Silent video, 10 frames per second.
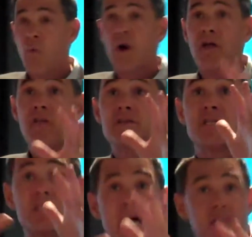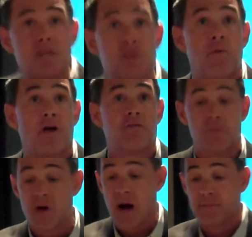one of the things that sets us apart from
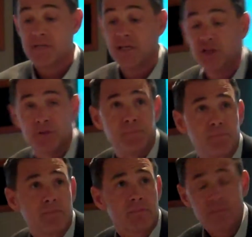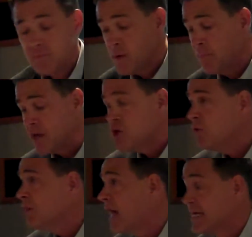the competition, by
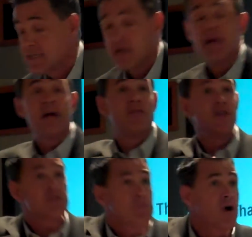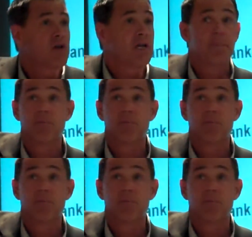utilizing this marketing